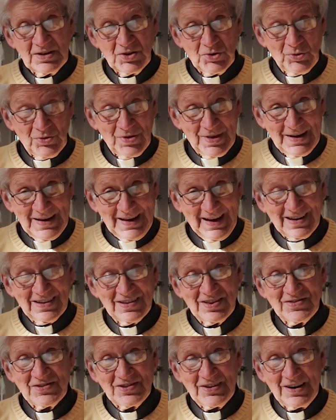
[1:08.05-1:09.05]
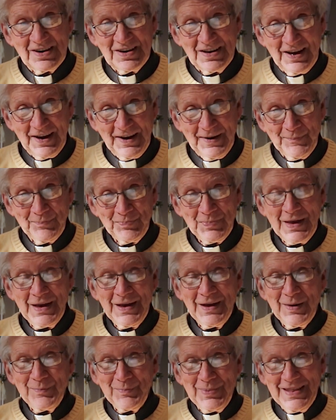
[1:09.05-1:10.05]
to the next Sunday.
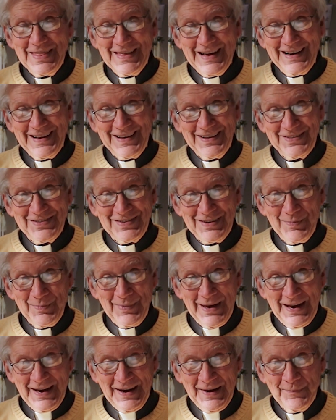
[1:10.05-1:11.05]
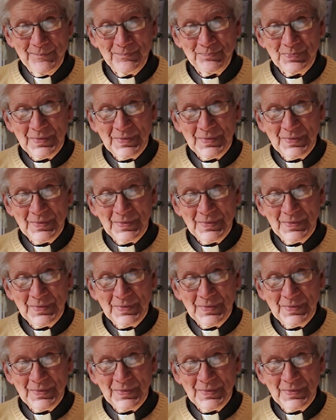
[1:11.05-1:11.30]
Be that as it may,